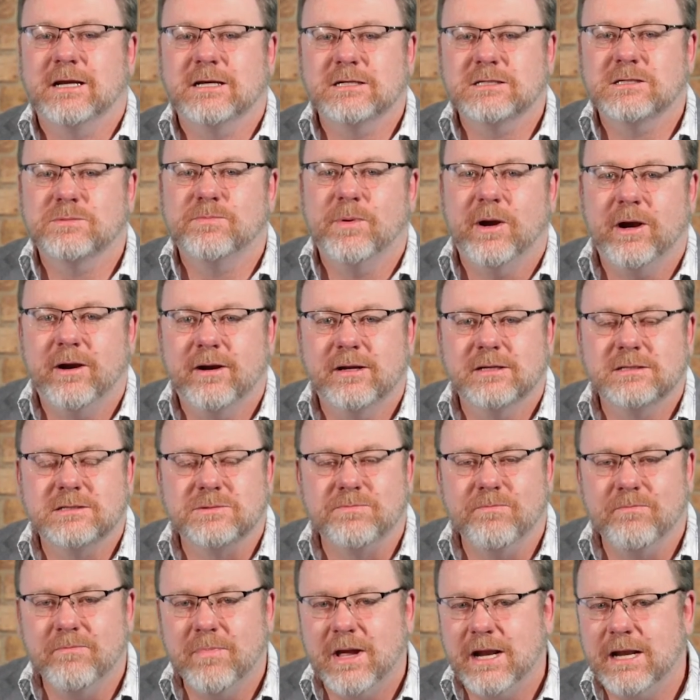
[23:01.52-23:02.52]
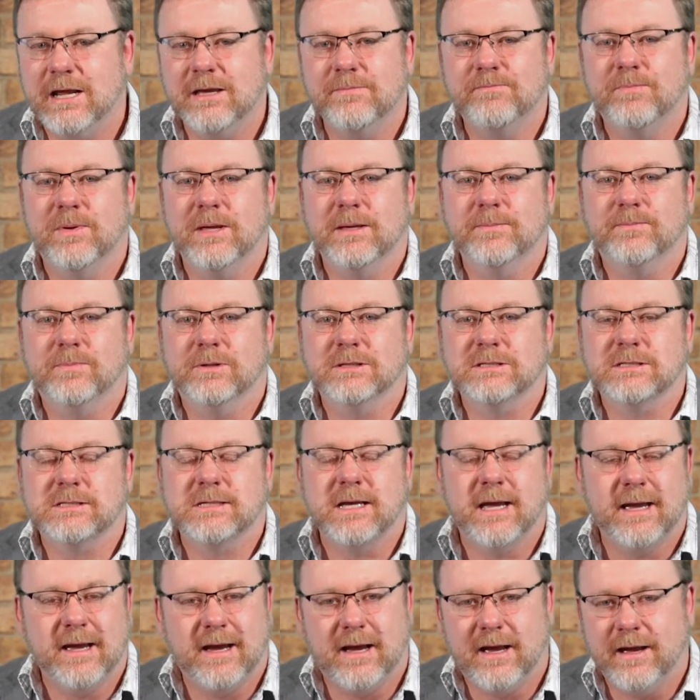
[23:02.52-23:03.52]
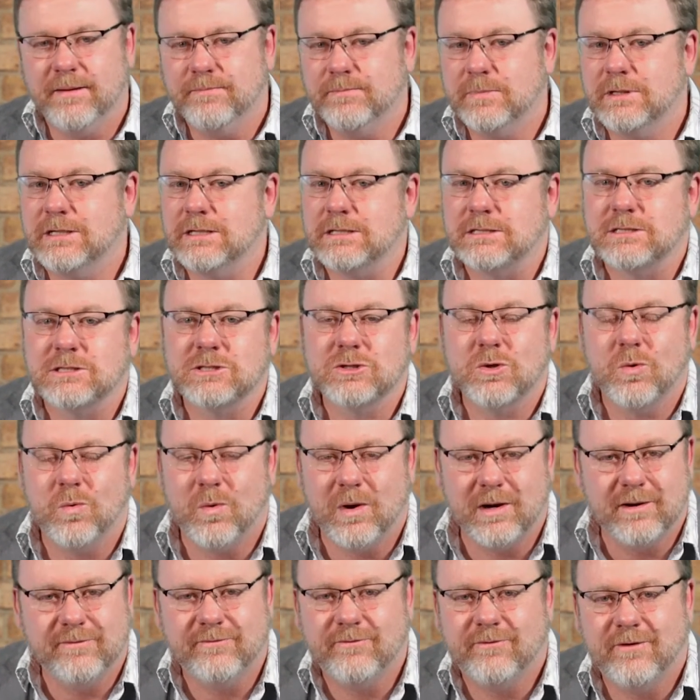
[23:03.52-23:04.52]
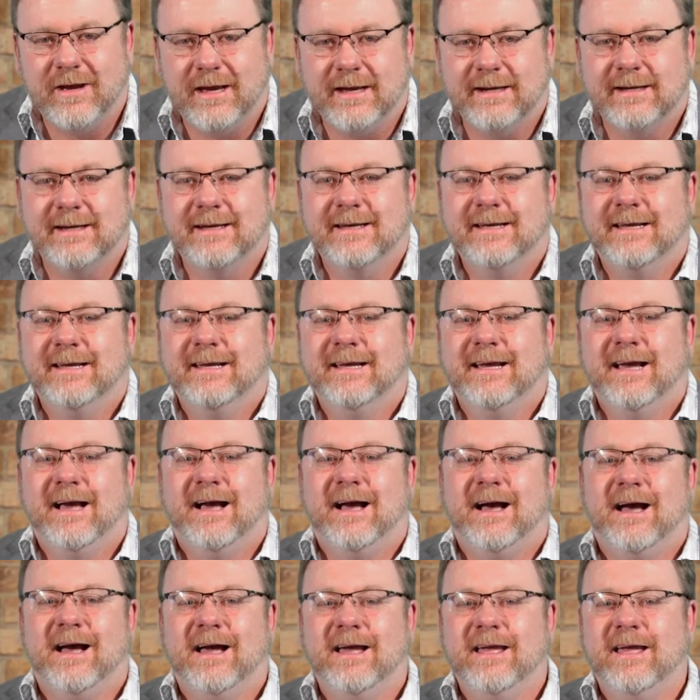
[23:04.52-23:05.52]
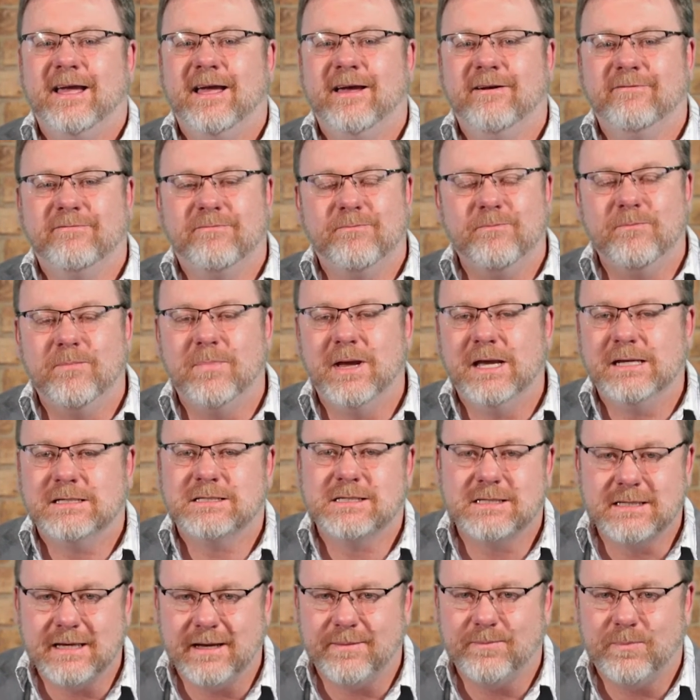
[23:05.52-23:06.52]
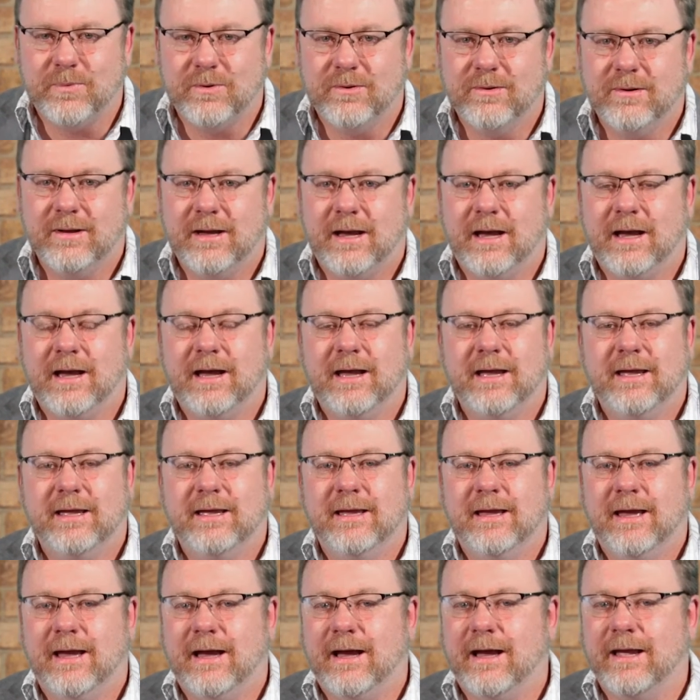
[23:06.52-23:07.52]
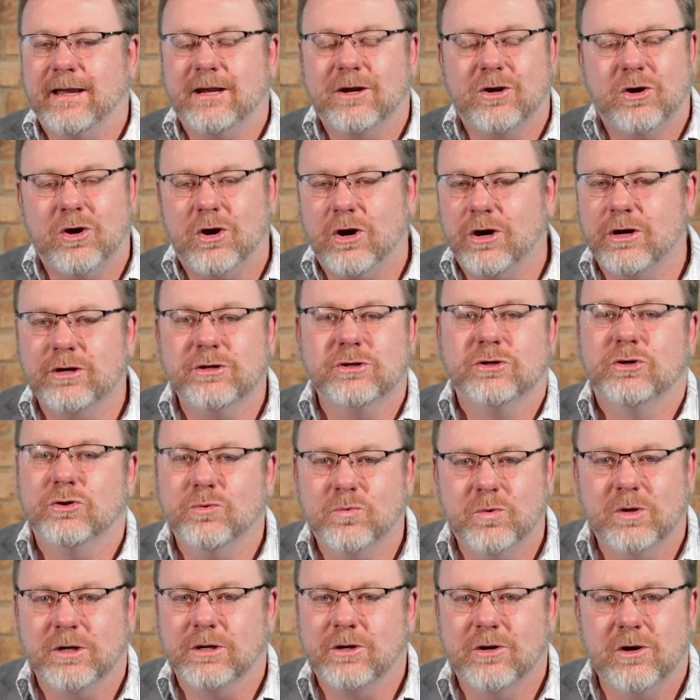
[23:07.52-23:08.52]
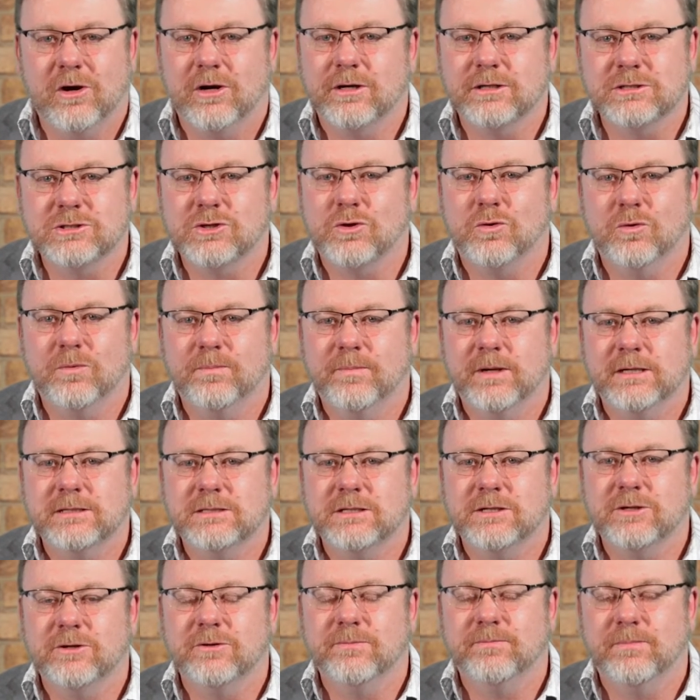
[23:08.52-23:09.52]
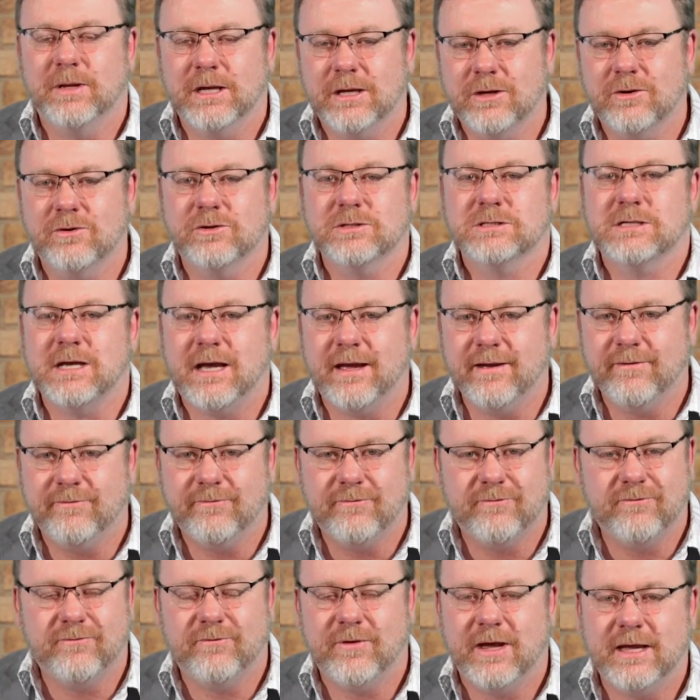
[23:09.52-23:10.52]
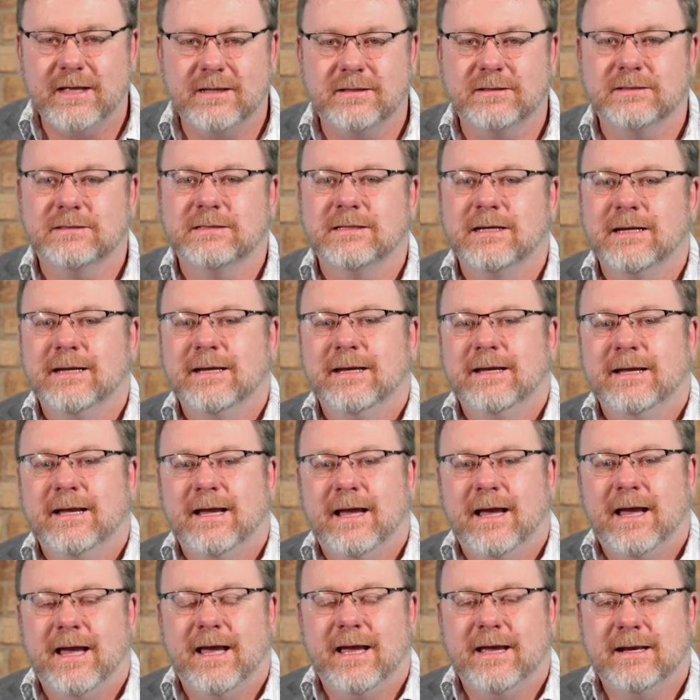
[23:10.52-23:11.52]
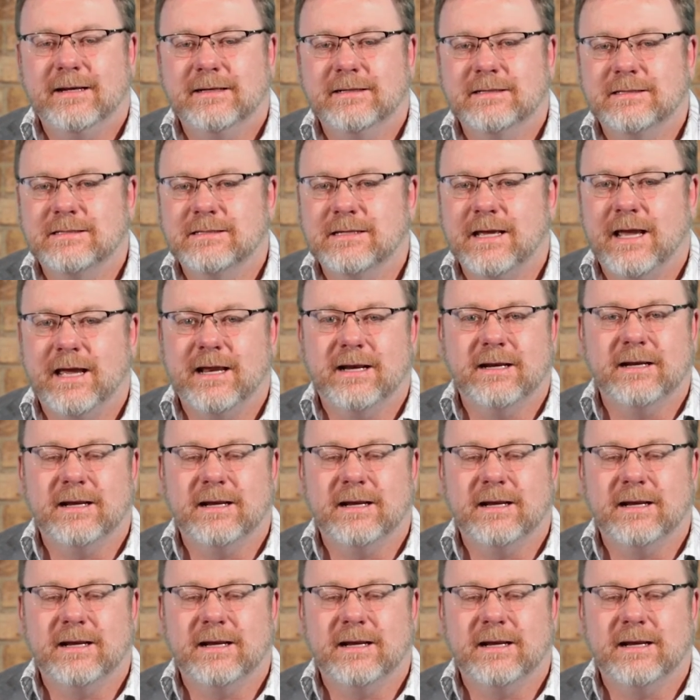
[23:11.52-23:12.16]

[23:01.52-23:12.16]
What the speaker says: and experience, many people say, I'm disqualified. I have messed up. I can't do what God has called me to do because I have failed. And